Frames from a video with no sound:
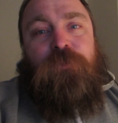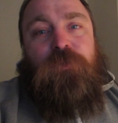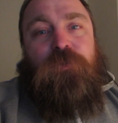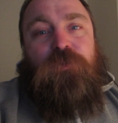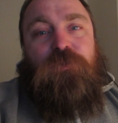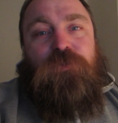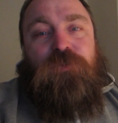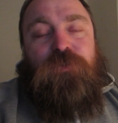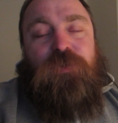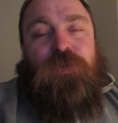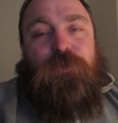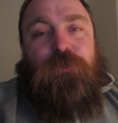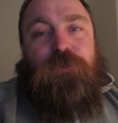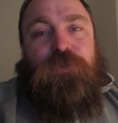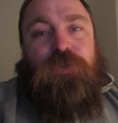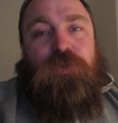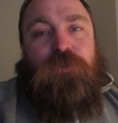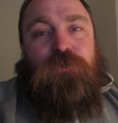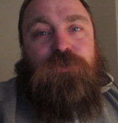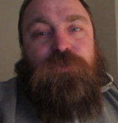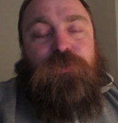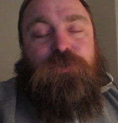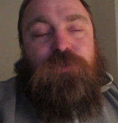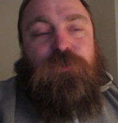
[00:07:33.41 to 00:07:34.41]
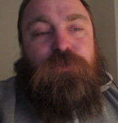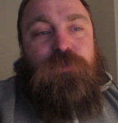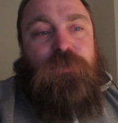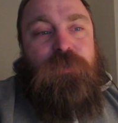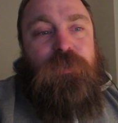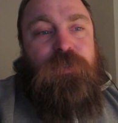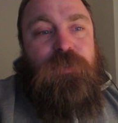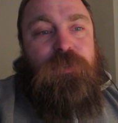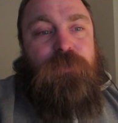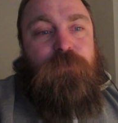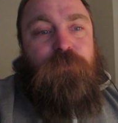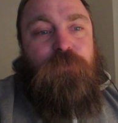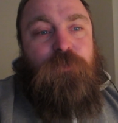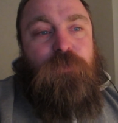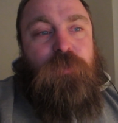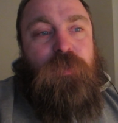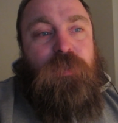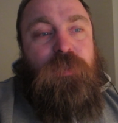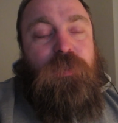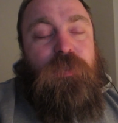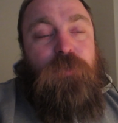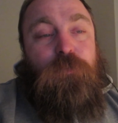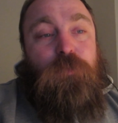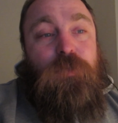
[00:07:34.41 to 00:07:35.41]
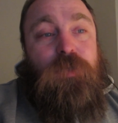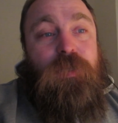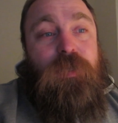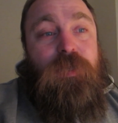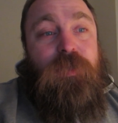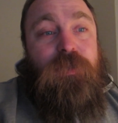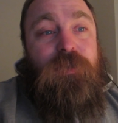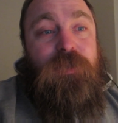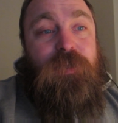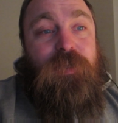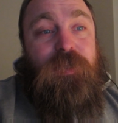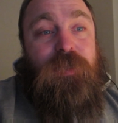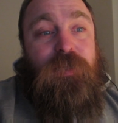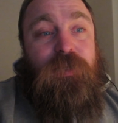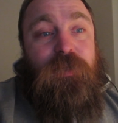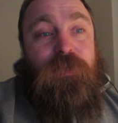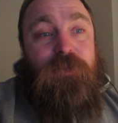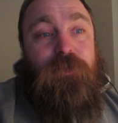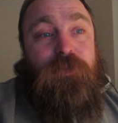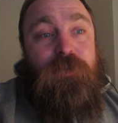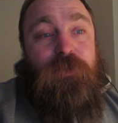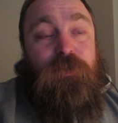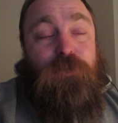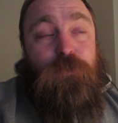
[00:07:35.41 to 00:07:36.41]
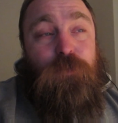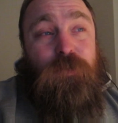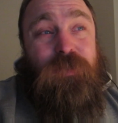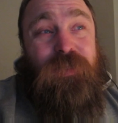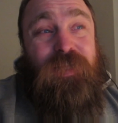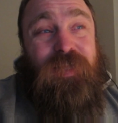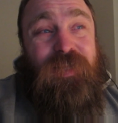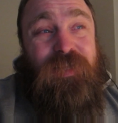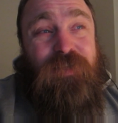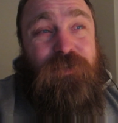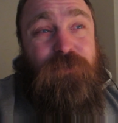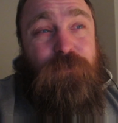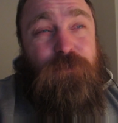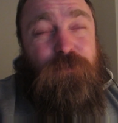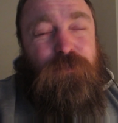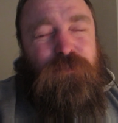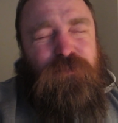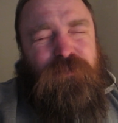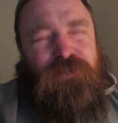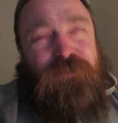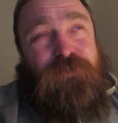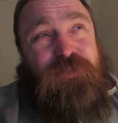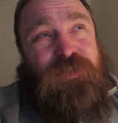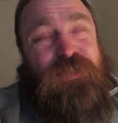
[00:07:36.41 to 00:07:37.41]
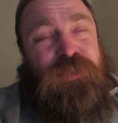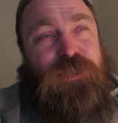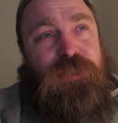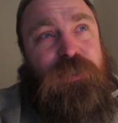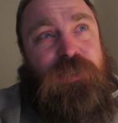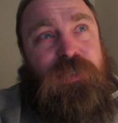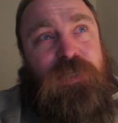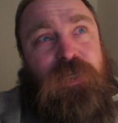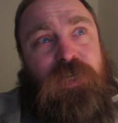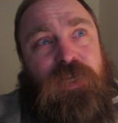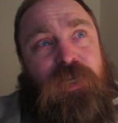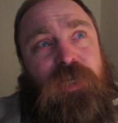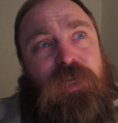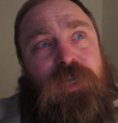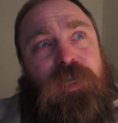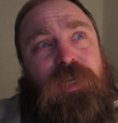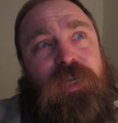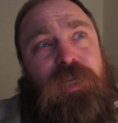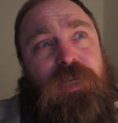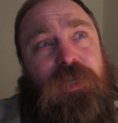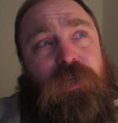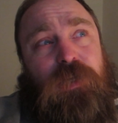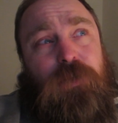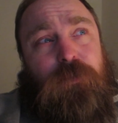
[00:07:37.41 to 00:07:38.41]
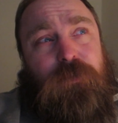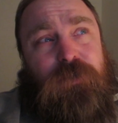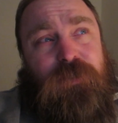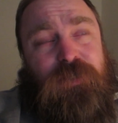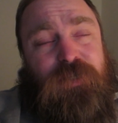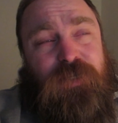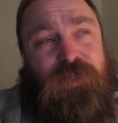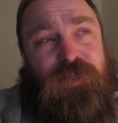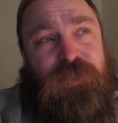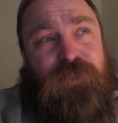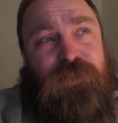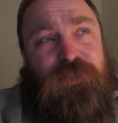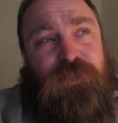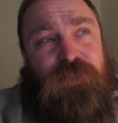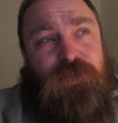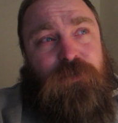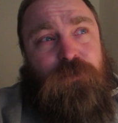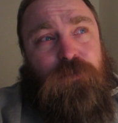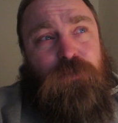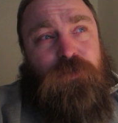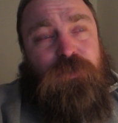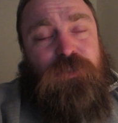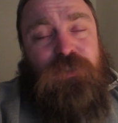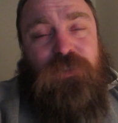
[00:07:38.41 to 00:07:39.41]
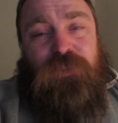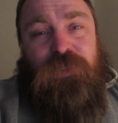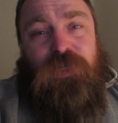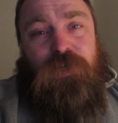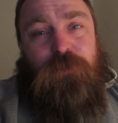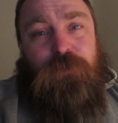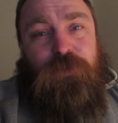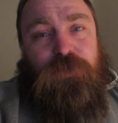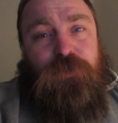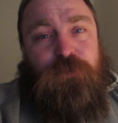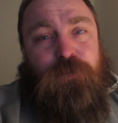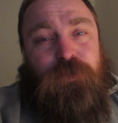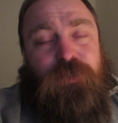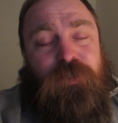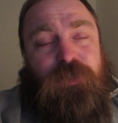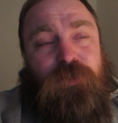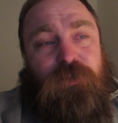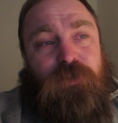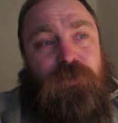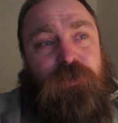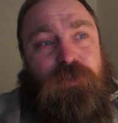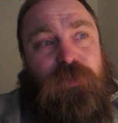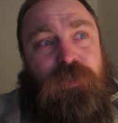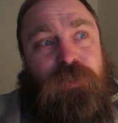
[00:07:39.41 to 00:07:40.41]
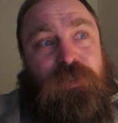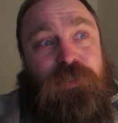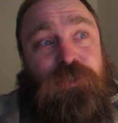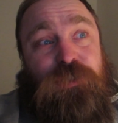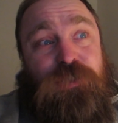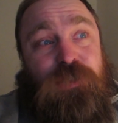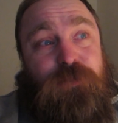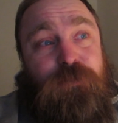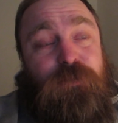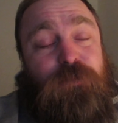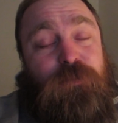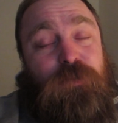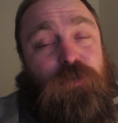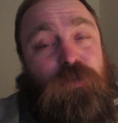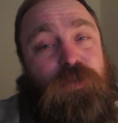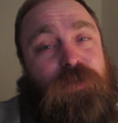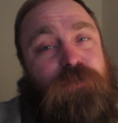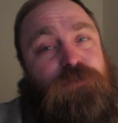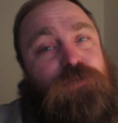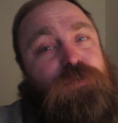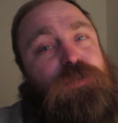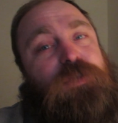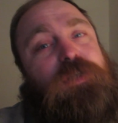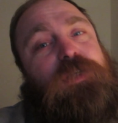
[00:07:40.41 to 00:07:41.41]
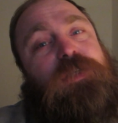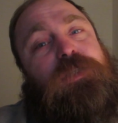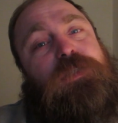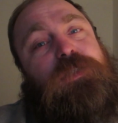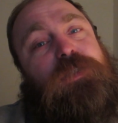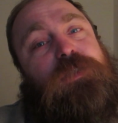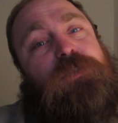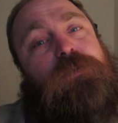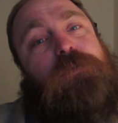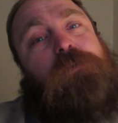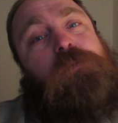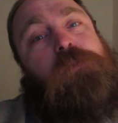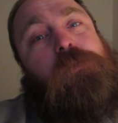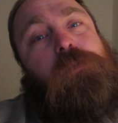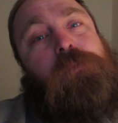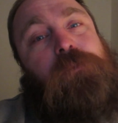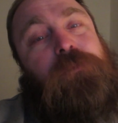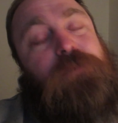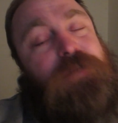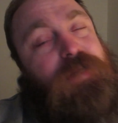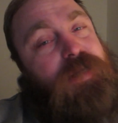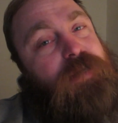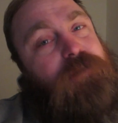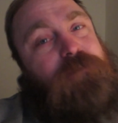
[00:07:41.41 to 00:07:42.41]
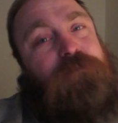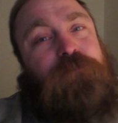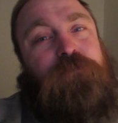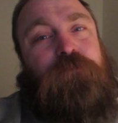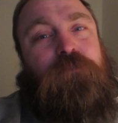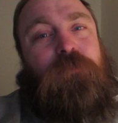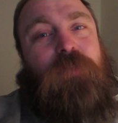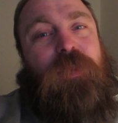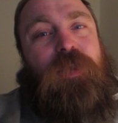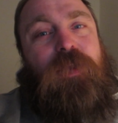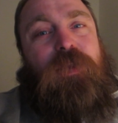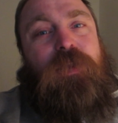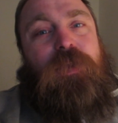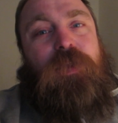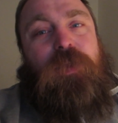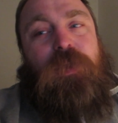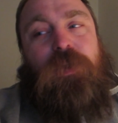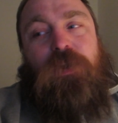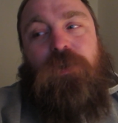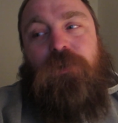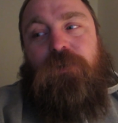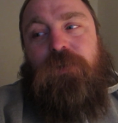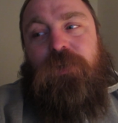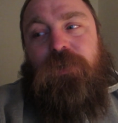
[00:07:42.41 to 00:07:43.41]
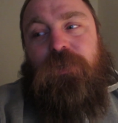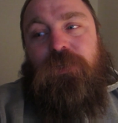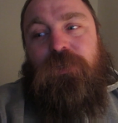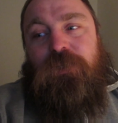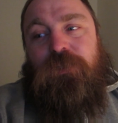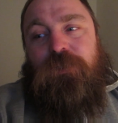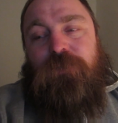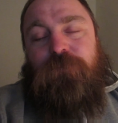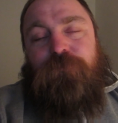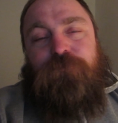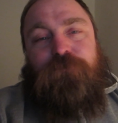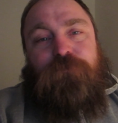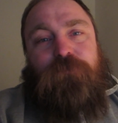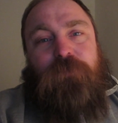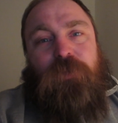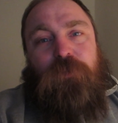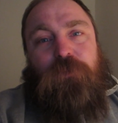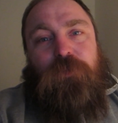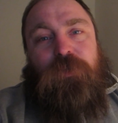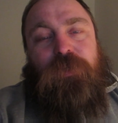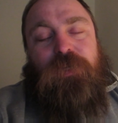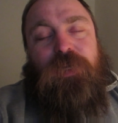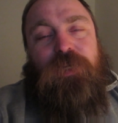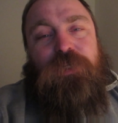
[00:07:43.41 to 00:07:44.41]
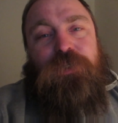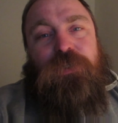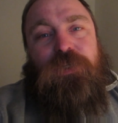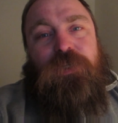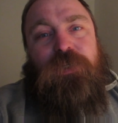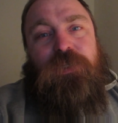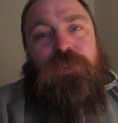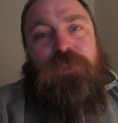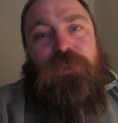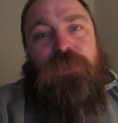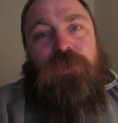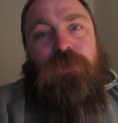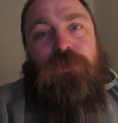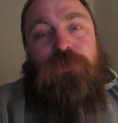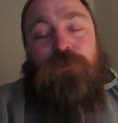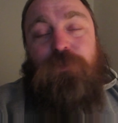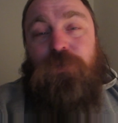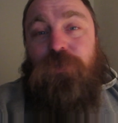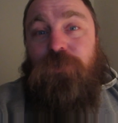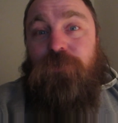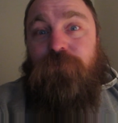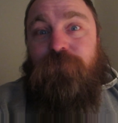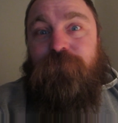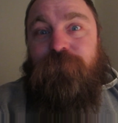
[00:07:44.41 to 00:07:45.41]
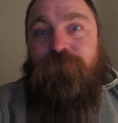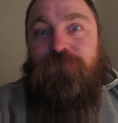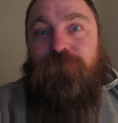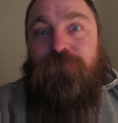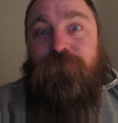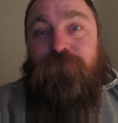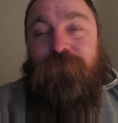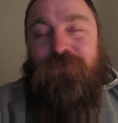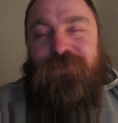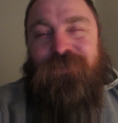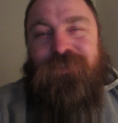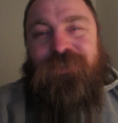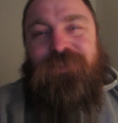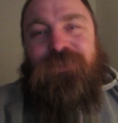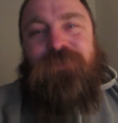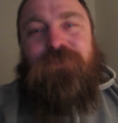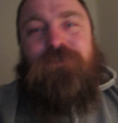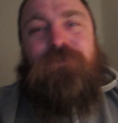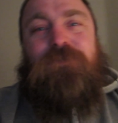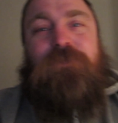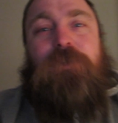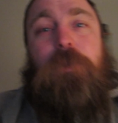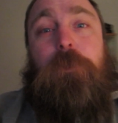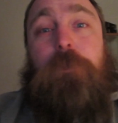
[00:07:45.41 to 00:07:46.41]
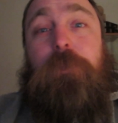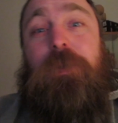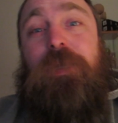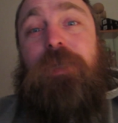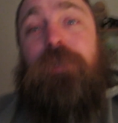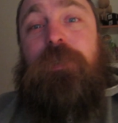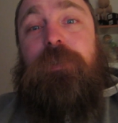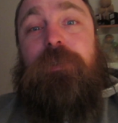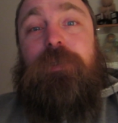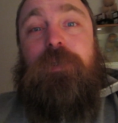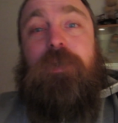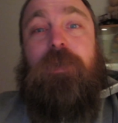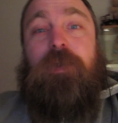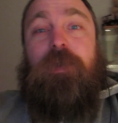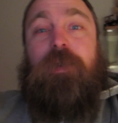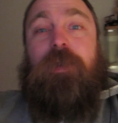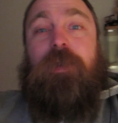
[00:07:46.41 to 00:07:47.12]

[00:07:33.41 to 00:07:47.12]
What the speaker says: To ship it out to you, and then when I will eventually, in a couple of days, I will see how much money I got and I can ship them all out for you guys. So yeah, all right, I'm gonna catch you guys tomorrow. See you. Peace.